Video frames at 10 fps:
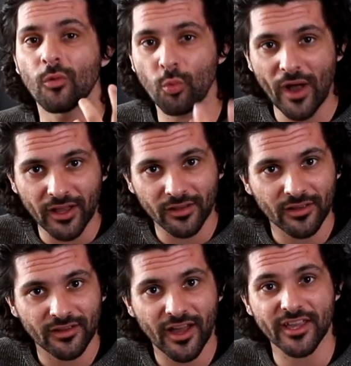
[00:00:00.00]
well
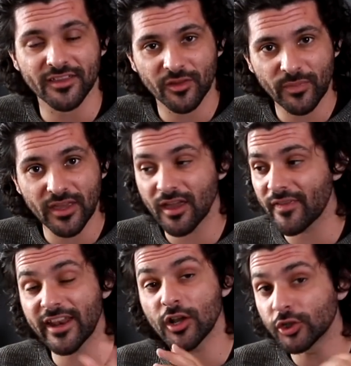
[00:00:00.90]
I can speak, and
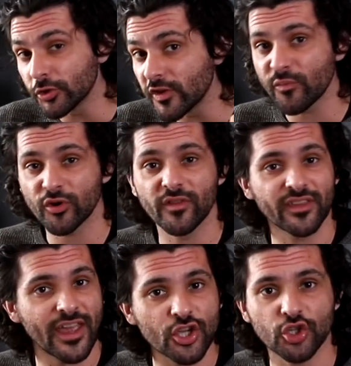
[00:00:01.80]
that includes
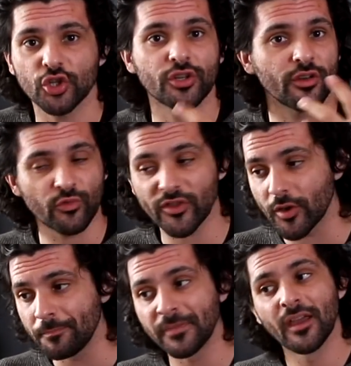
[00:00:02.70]
pronunciation and
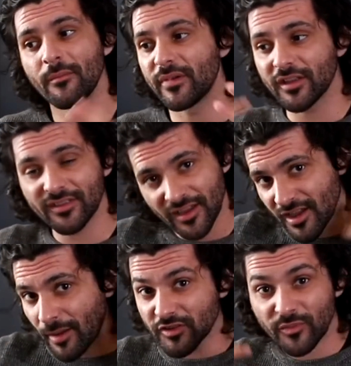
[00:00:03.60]
rhythm, because
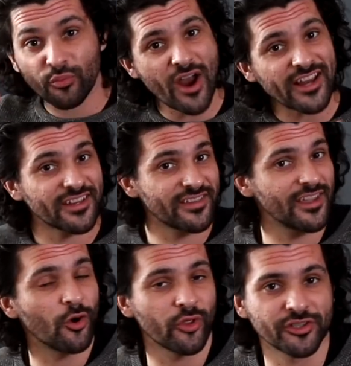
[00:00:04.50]
I'm just practicing
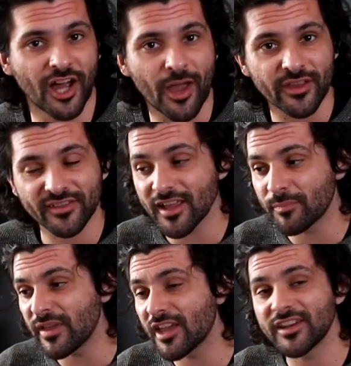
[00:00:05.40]
all the time. It's like
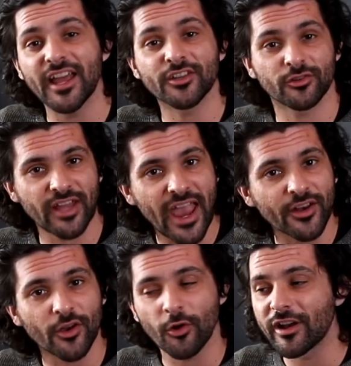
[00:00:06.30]
being an
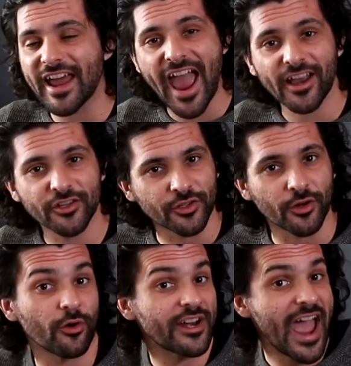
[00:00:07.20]
entertainer or an actor
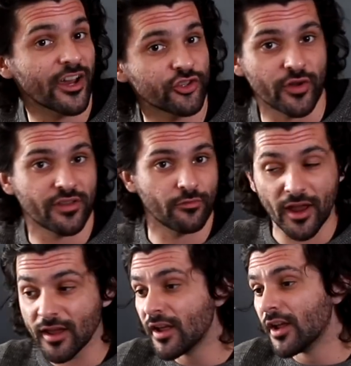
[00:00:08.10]
or an actress,
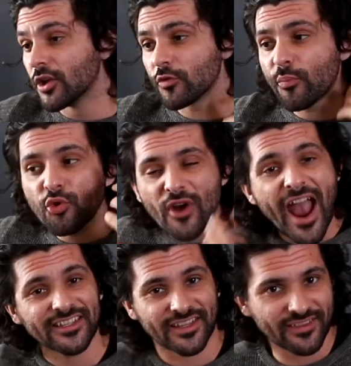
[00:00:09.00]
right? You're
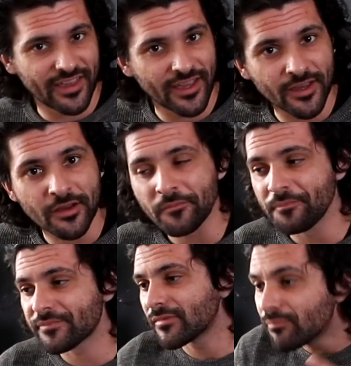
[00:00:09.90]
practicing
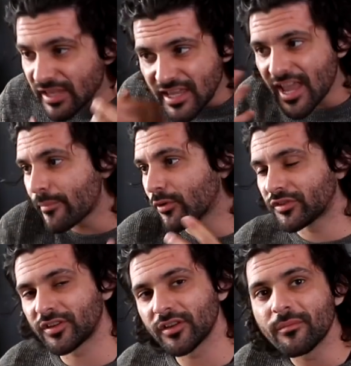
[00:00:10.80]
being able
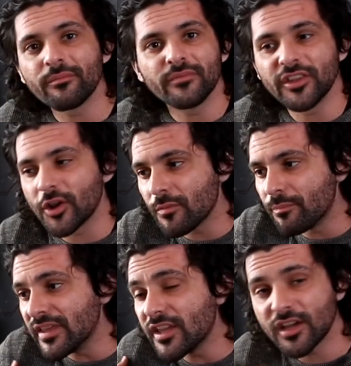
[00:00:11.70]
to,
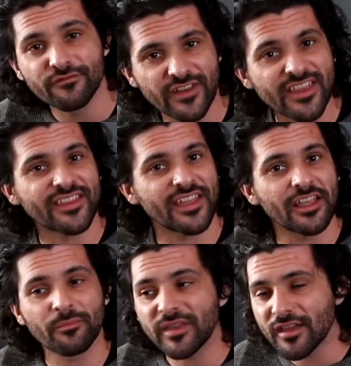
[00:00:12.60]
be
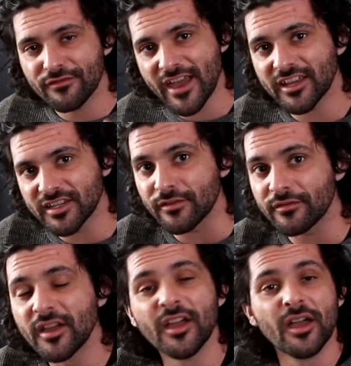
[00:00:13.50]
convincing, be
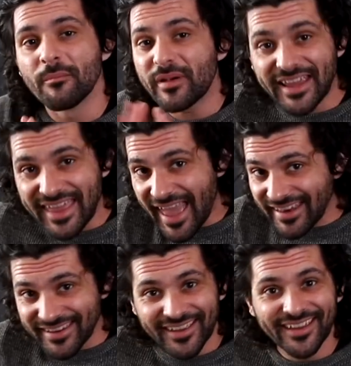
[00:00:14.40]
effective. But
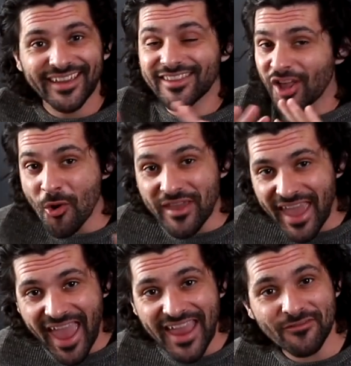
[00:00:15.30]
again, it's
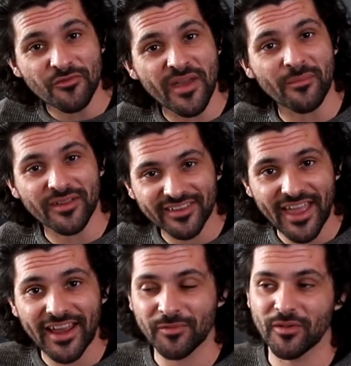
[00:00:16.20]
okay if you make
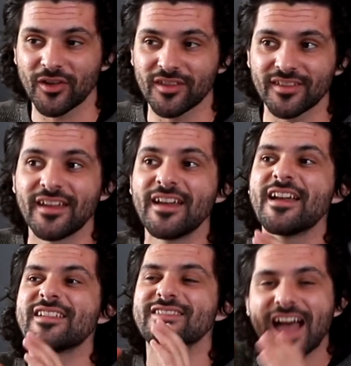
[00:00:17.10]
mistakes, because
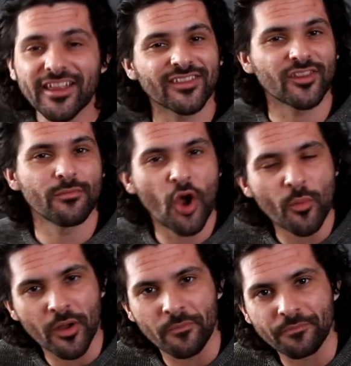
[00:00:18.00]
that's the
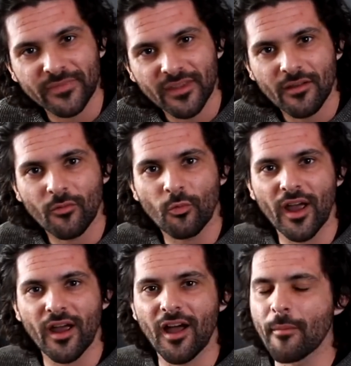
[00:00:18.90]
moment
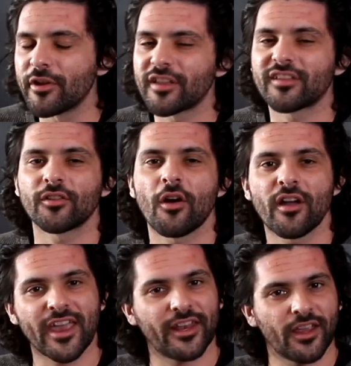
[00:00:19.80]
where I'm gonna
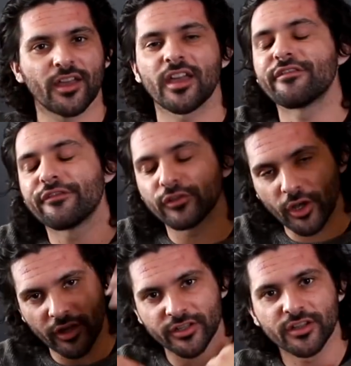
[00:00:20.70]
start getting a
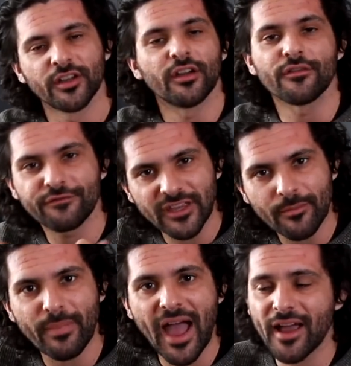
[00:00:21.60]
flood of
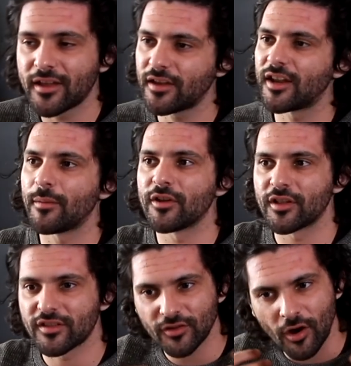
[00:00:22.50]
feedback, and I'm gonna
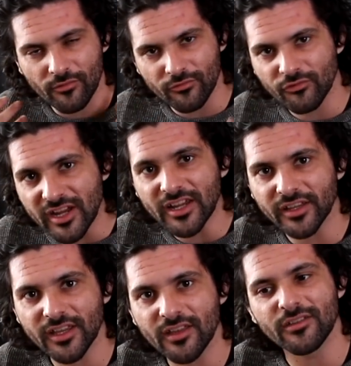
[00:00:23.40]
start
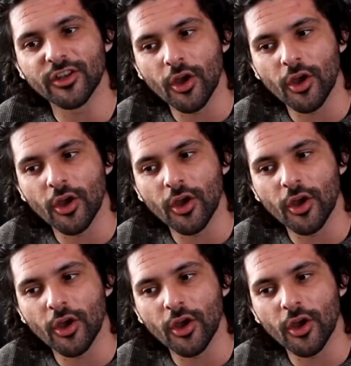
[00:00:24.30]
really,